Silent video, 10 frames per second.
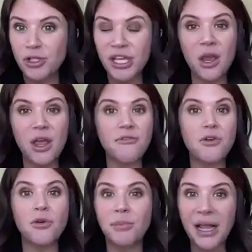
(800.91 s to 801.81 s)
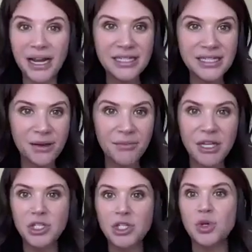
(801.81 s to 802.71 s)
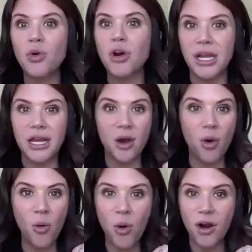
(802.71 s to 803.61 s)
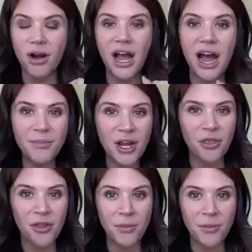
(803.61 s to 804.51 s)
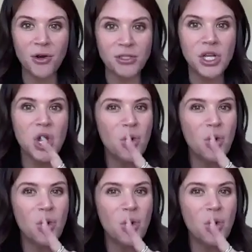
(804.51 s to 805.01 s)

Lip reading: Like if you reply to somebody's story or comment on their post,